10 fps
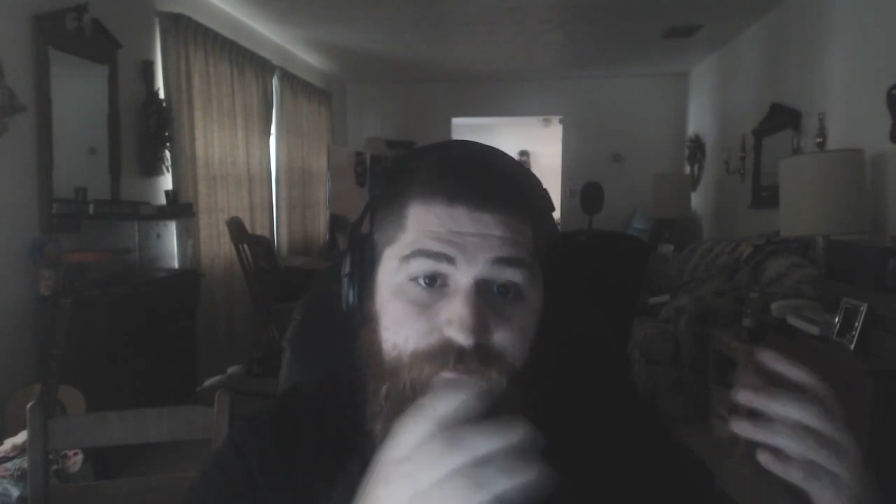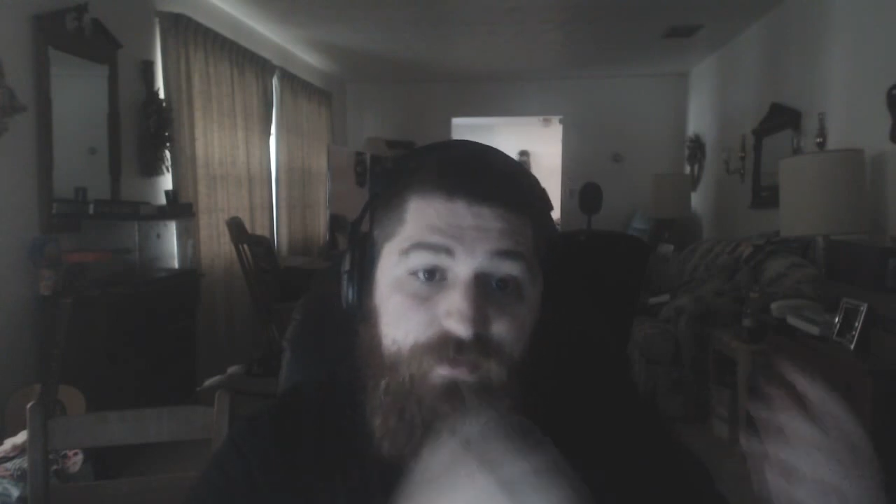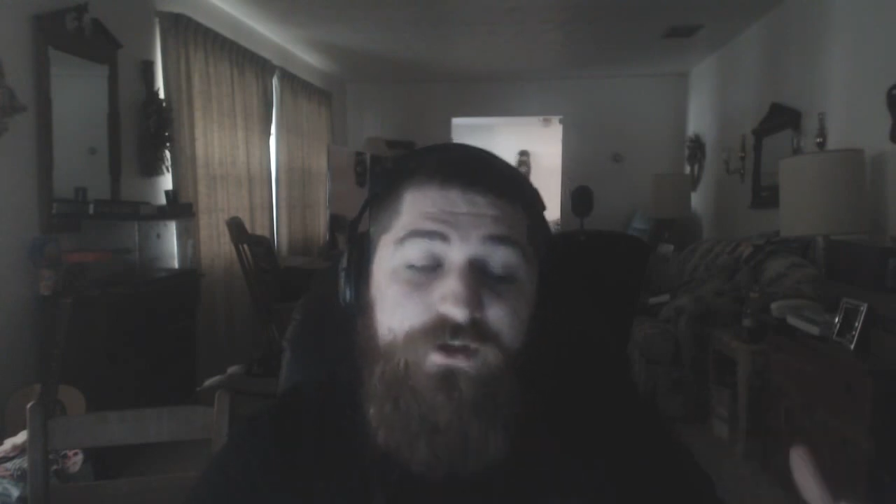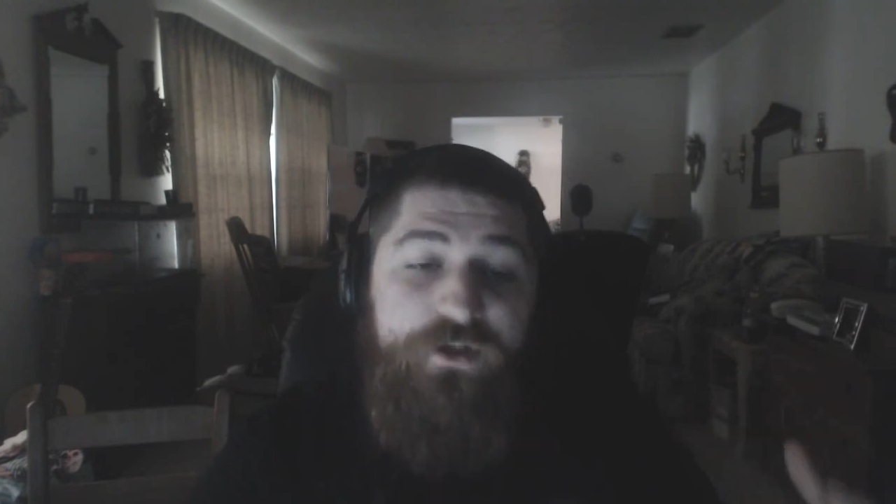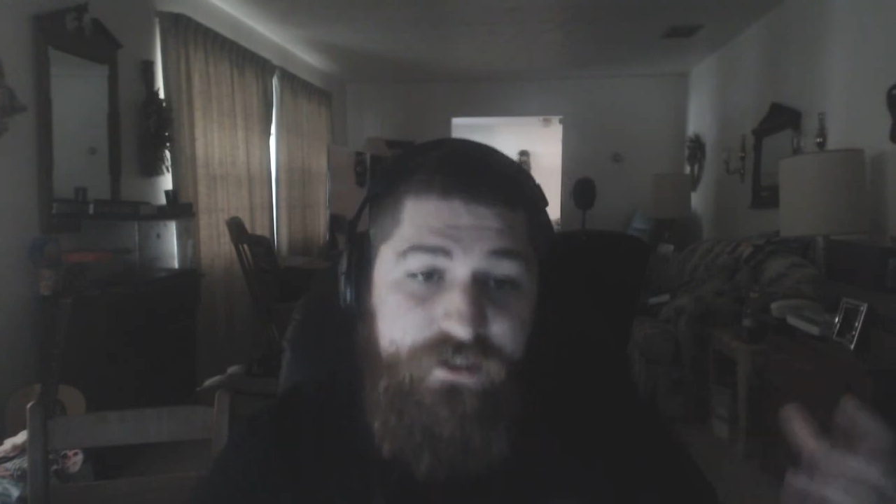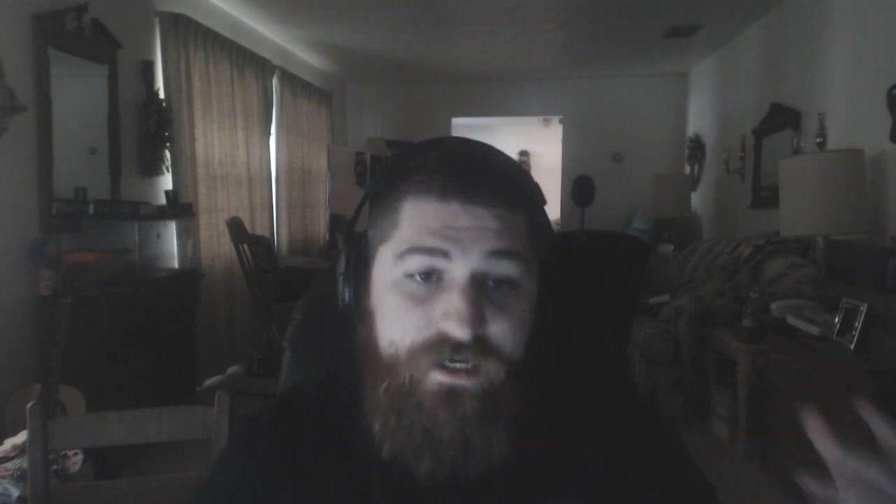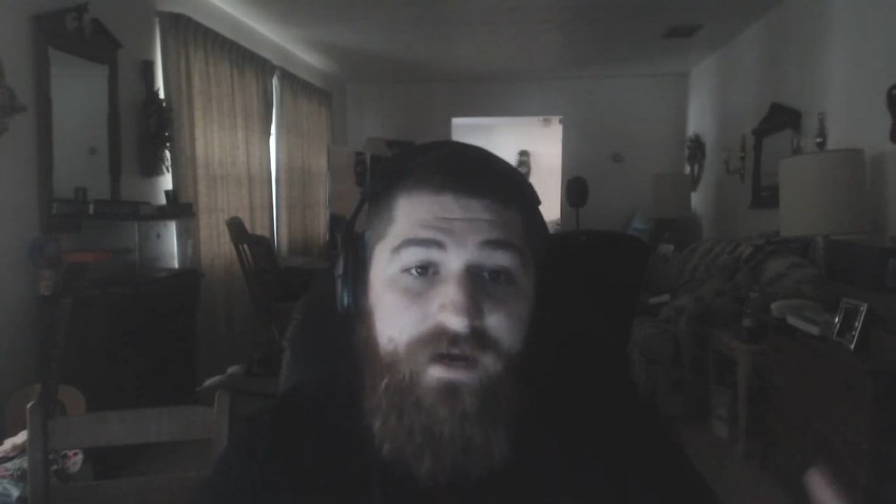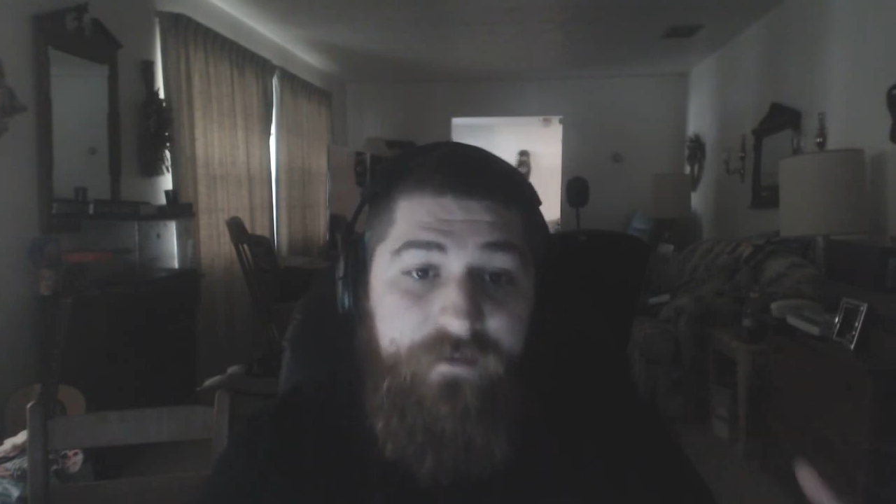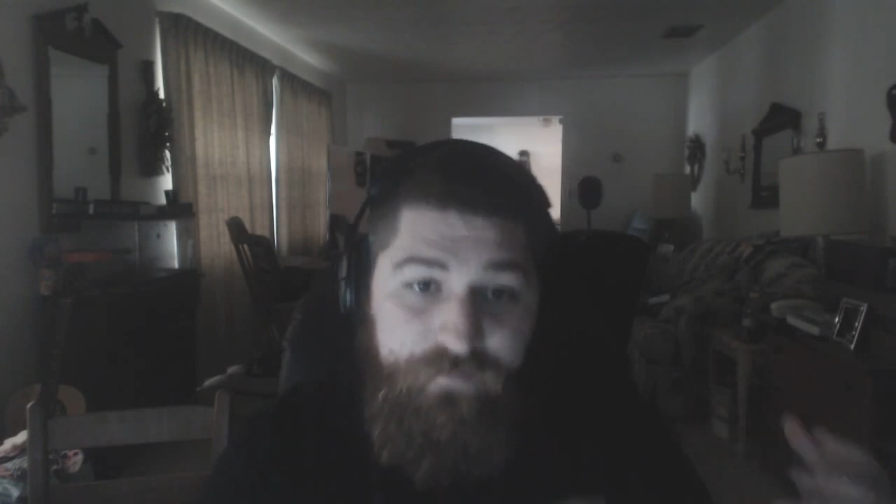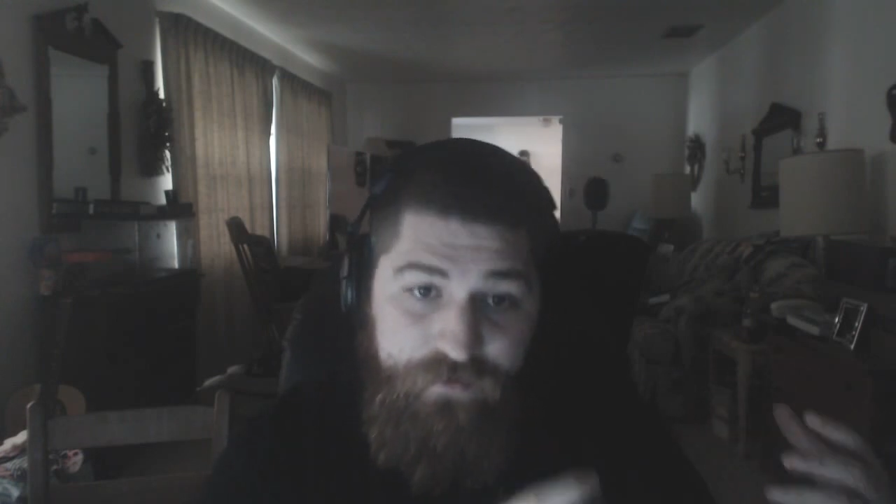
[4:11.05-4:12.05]
put your time
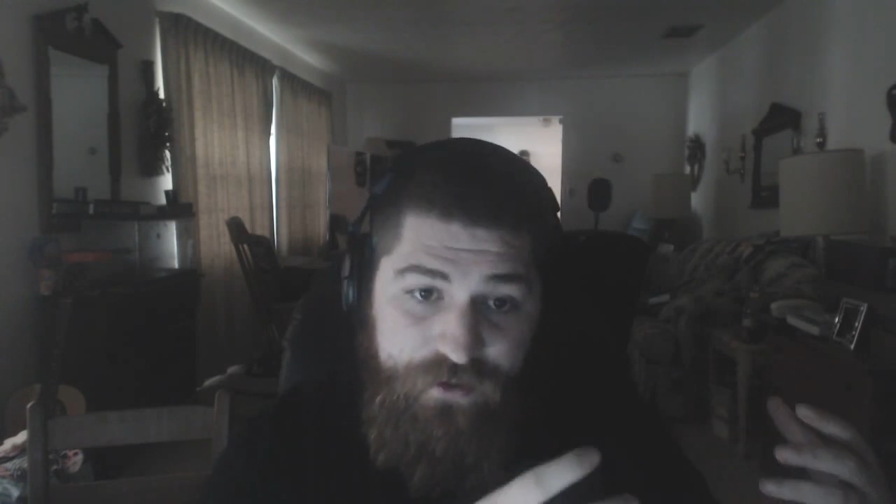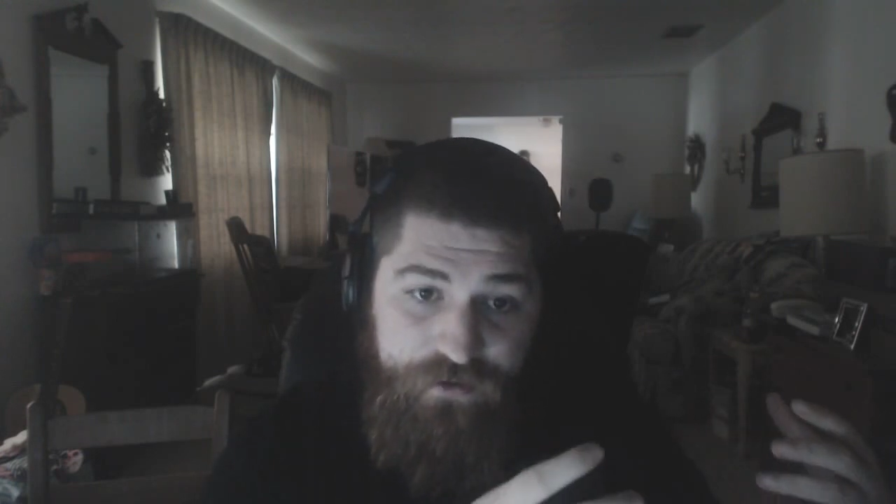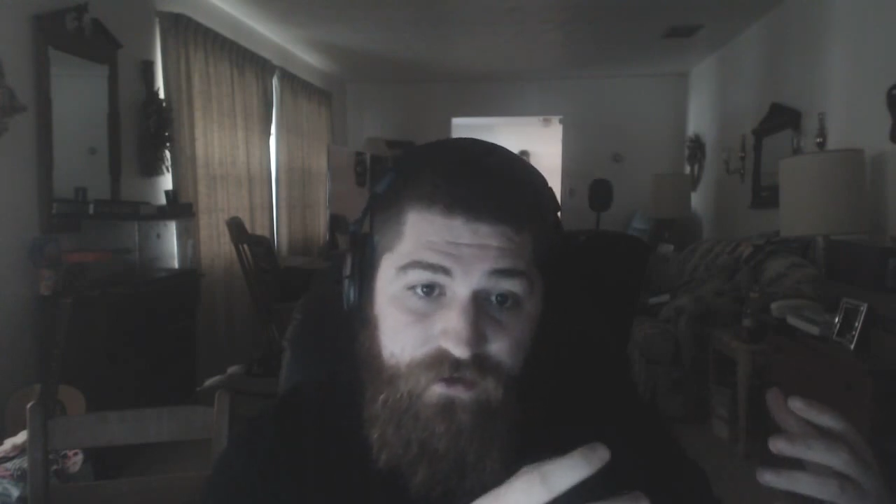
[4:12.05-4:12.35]
and put your